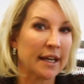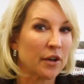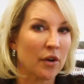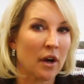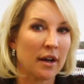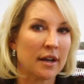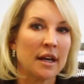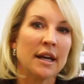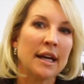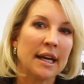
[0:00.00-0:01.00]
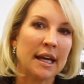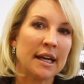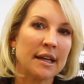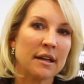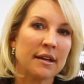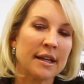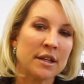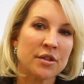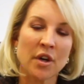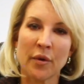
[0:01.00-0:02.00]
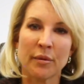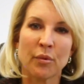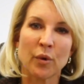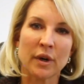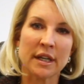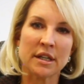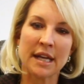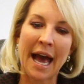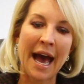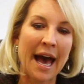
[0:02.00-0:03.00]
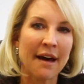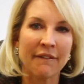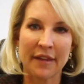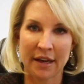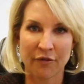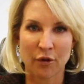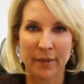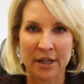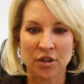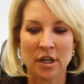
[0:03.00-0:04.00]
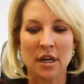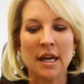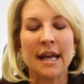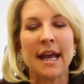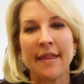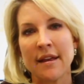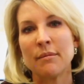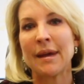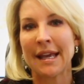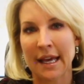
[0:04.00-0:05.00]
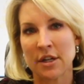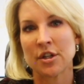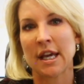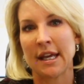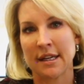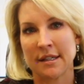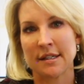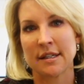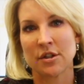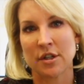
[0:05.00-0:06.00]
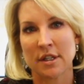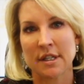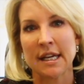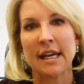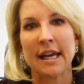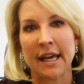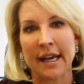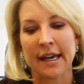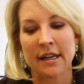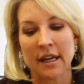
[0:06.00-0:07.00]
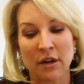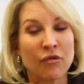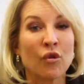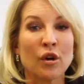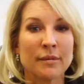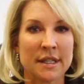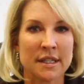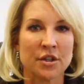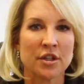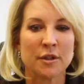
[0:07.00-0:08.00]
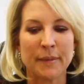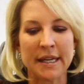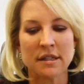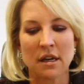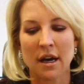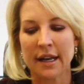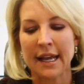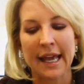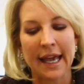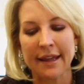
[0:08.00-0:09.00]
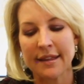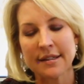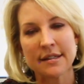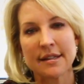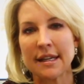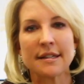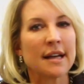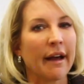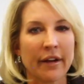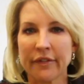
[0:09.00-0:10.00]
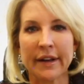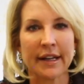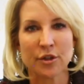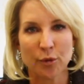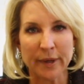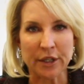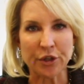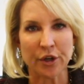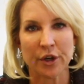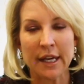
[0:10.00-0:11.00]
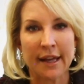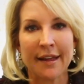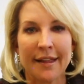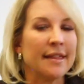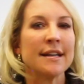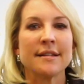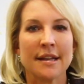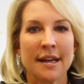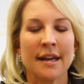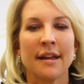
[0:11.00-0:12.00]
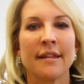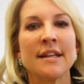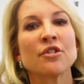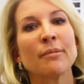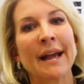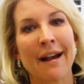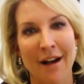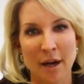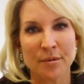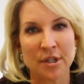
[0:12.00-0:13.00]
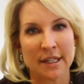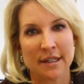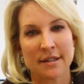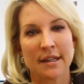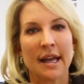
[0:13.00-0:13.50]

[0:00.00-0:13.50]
later on. It is so important to have the information and then make educated decisions and informed decisions based on hey, this is the entire financial picture. This is these are my options.